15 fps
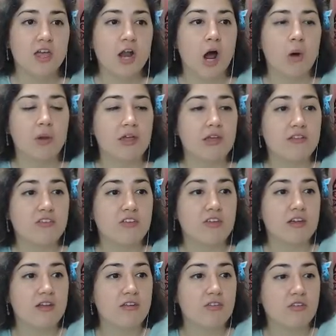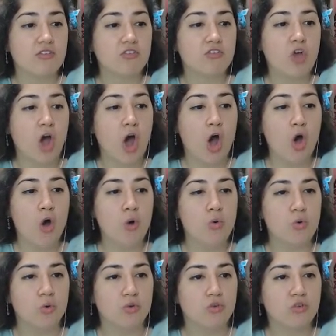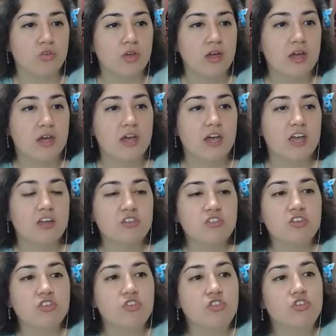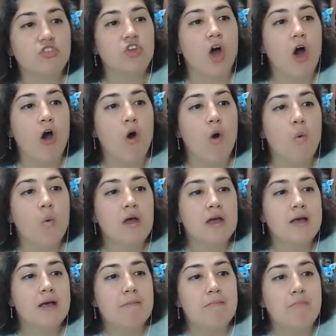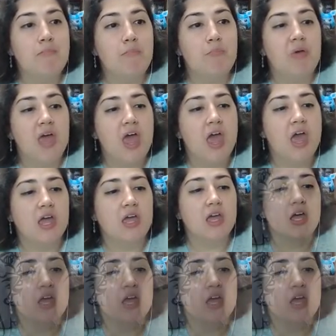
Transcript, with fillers: all we can see is his toes. He's just so big.